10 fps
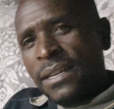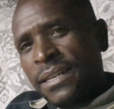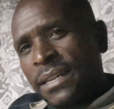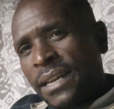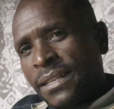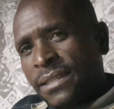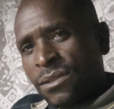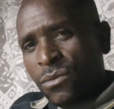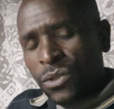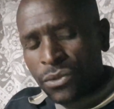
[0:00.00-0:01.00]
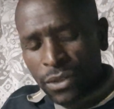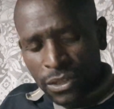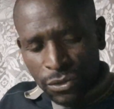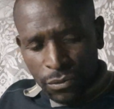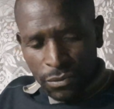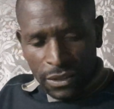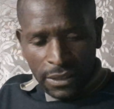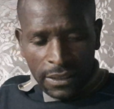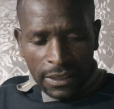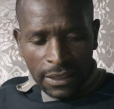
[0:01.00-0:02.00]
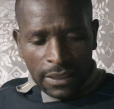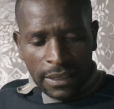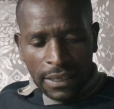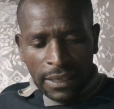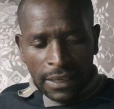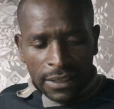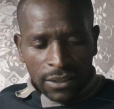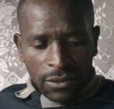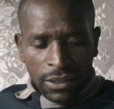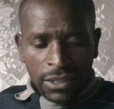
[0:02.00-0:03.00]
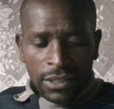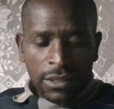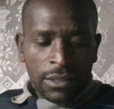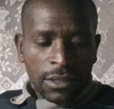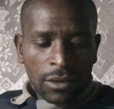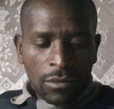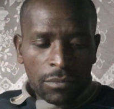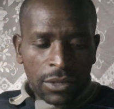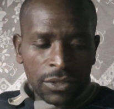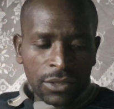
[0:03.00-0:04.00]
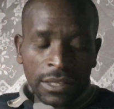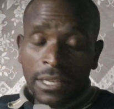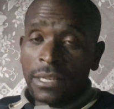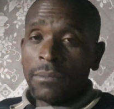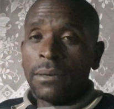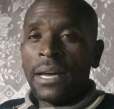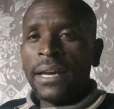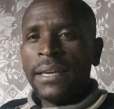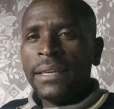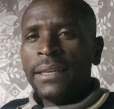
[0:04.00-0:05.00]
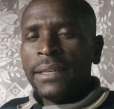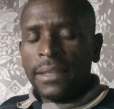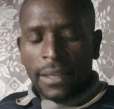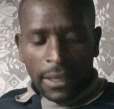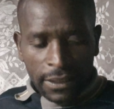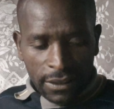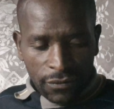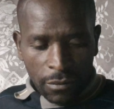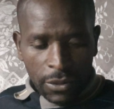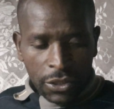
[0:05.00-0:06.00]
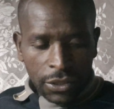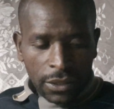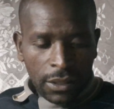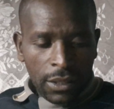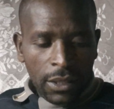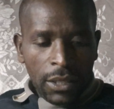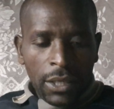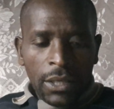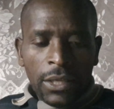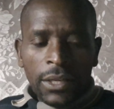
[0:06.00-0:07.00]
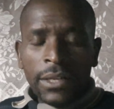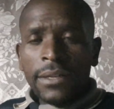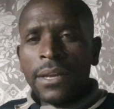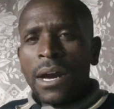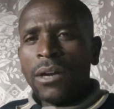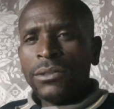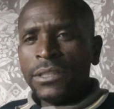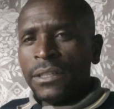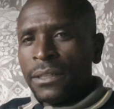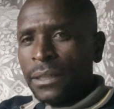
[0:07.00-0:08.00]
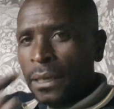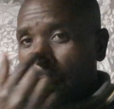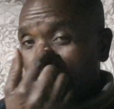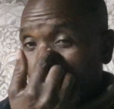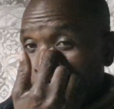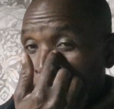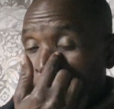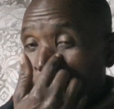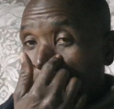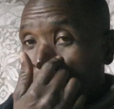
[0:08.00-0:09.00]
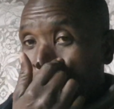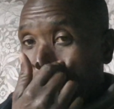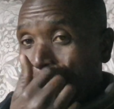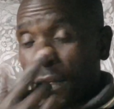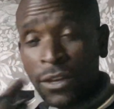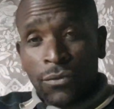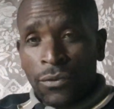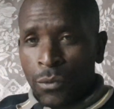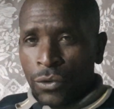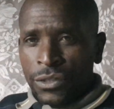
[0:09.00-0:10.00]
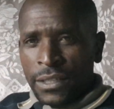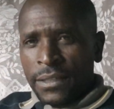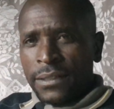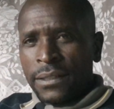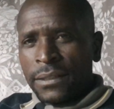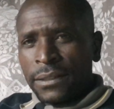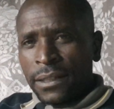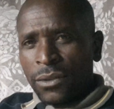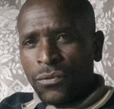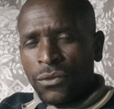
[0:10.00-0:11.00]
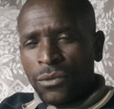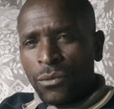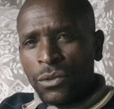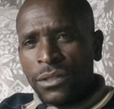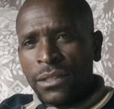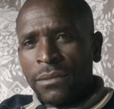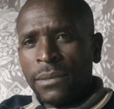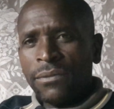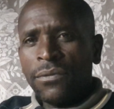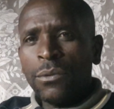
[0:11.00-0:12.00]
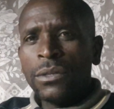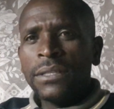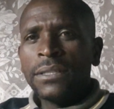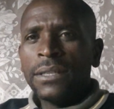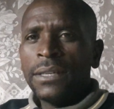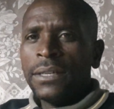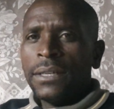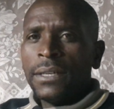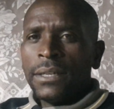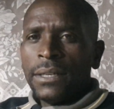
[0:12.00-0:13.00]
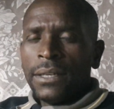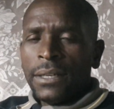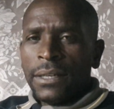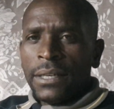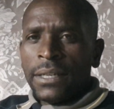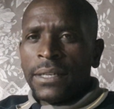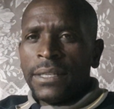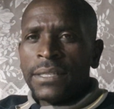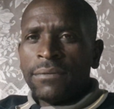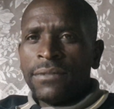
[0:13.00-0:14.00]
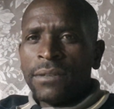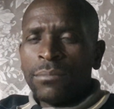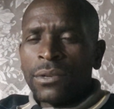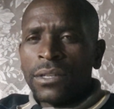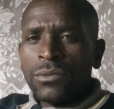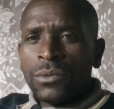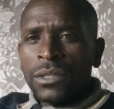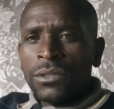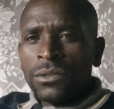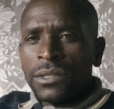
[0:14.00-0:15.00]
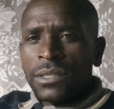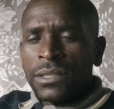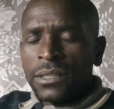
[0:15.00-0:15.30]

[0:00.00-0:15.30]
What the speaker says: analysis question assumes that the learner has knowledge, comprehension, and can apply that information. Now, thank you for watching. Thank you for watching, my viewers. And this is a very important week. I don't